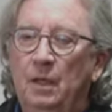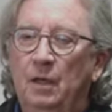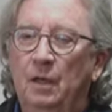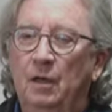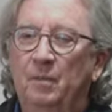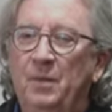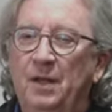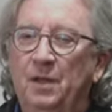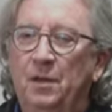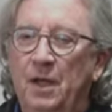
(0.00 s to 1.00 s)

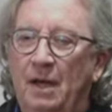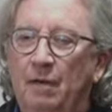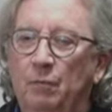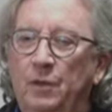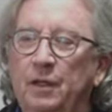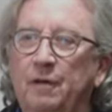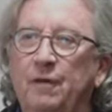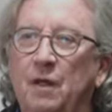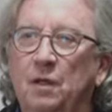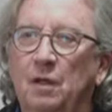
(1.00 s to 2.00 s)
then I really
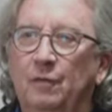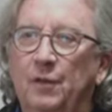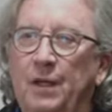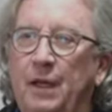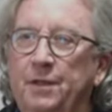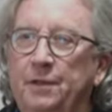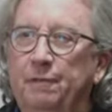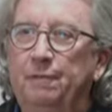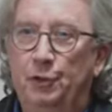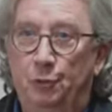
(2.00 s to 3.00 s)
fell in love with the idea of
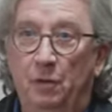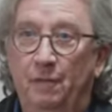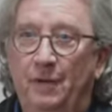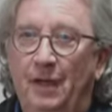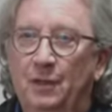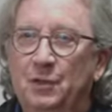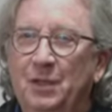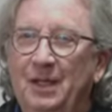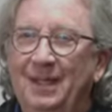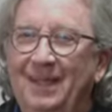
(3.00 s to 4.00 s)
visual effects
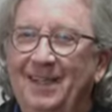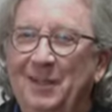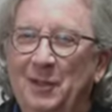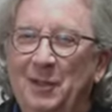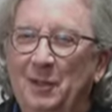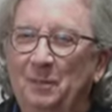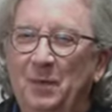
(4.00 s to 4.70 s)
and